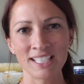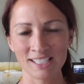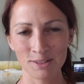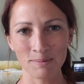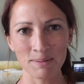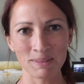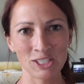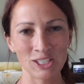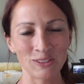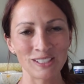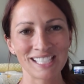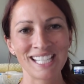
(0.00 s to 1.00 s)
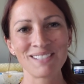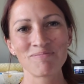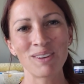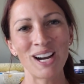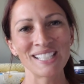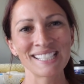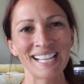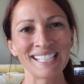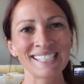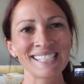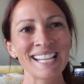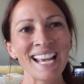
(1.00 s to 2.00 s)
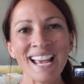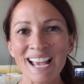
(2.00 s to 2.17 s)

into my machine quilting process.